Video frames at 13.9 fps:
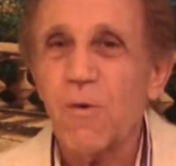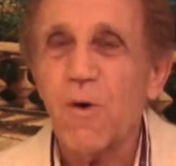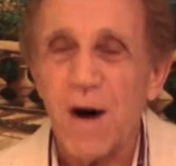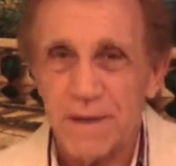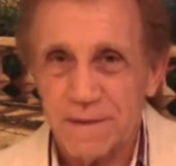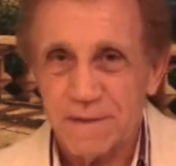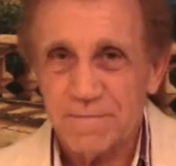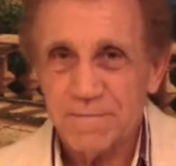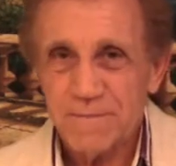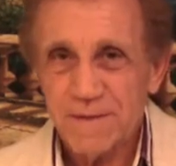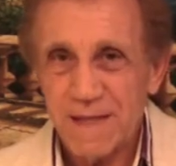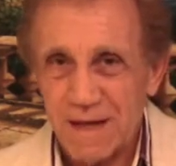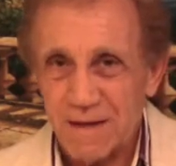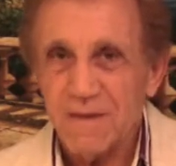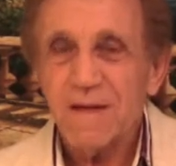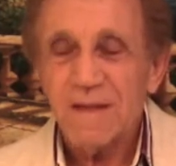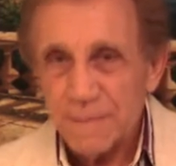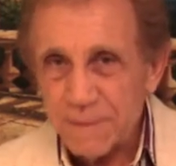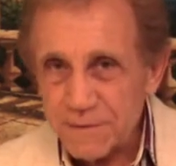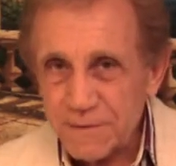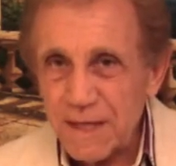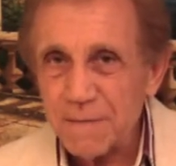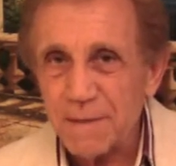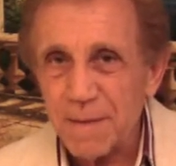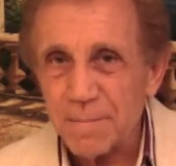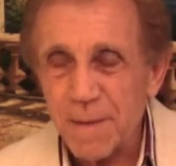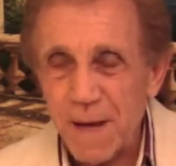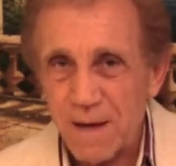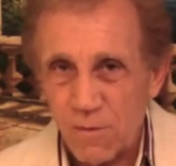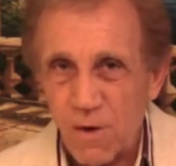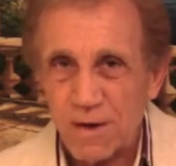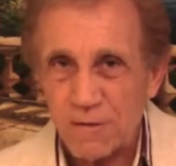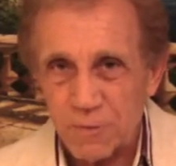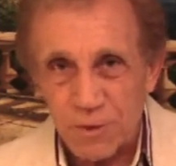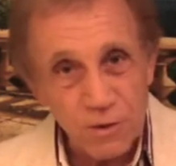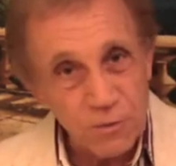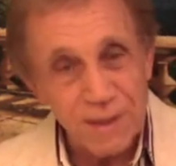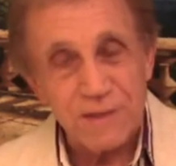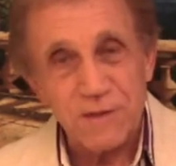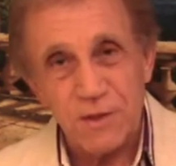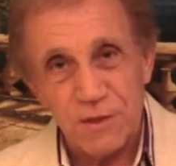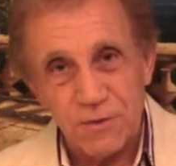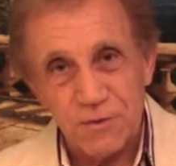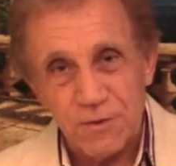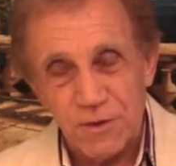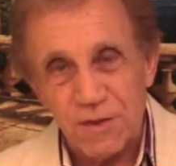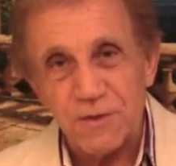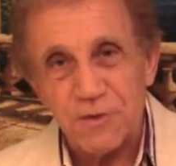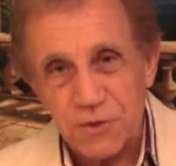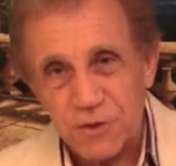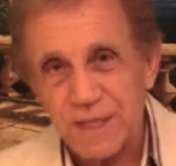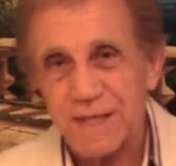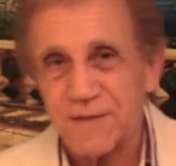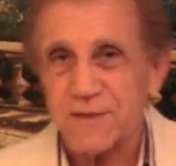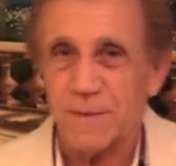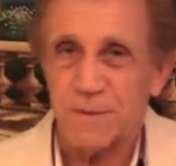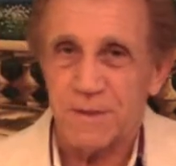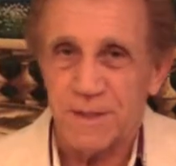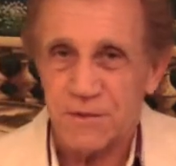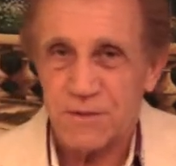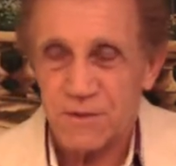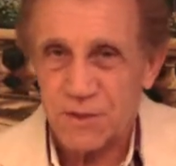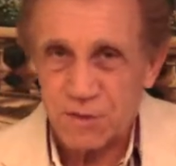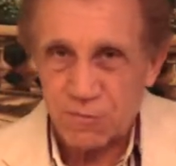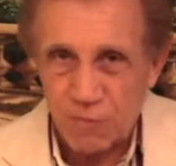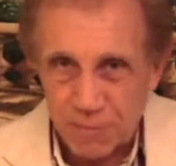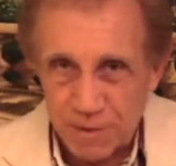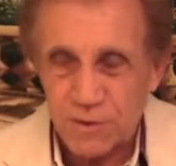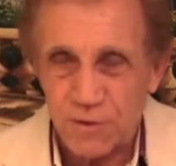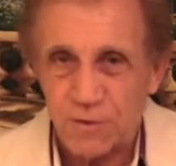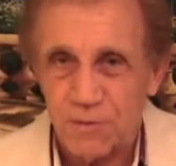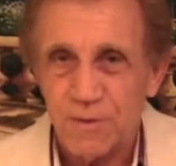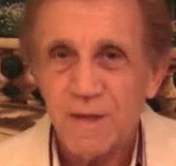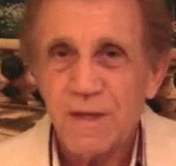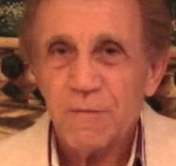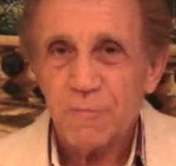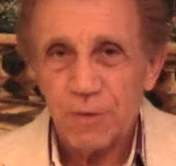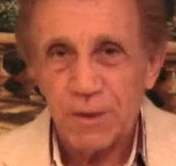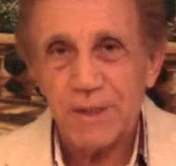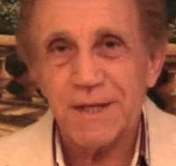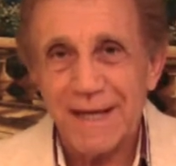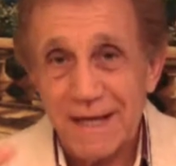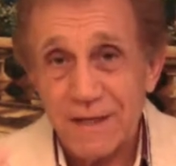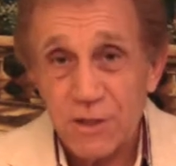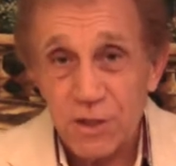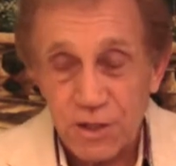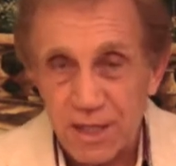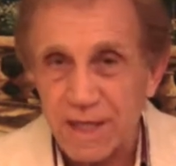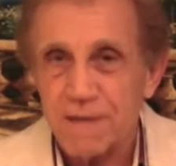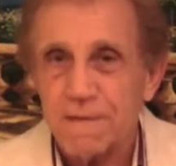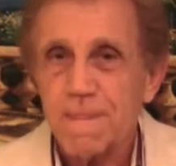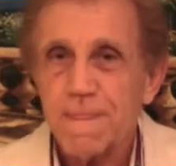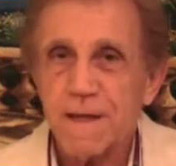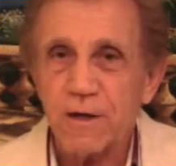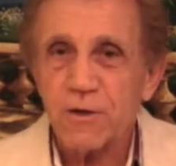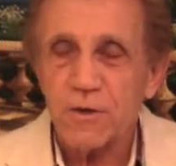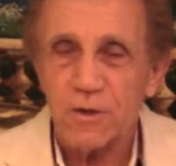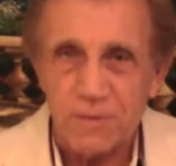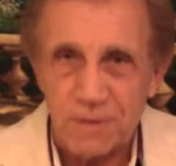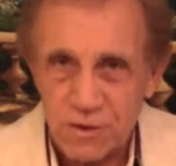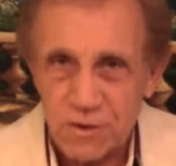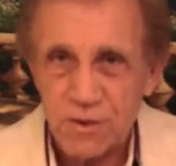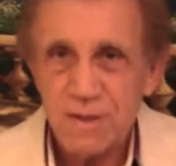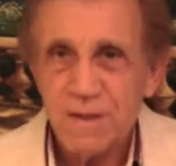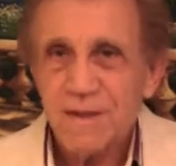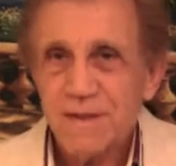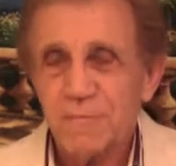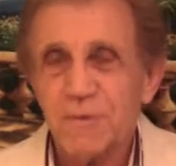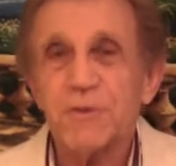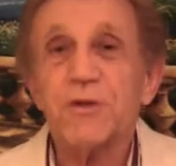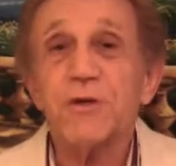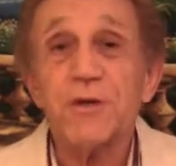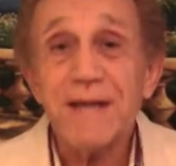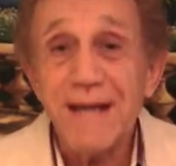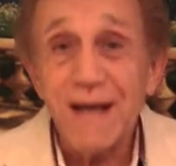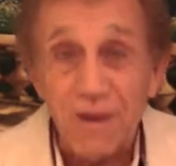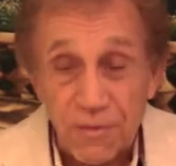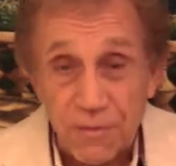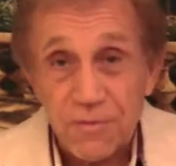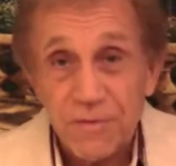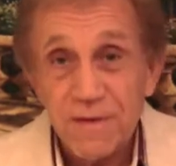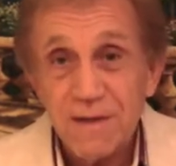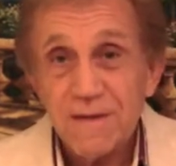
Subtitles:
water. Now, let me tell you about bottled water real quick so you'll understand some of this. This is what we do. We're here to educate, encourage. With your health.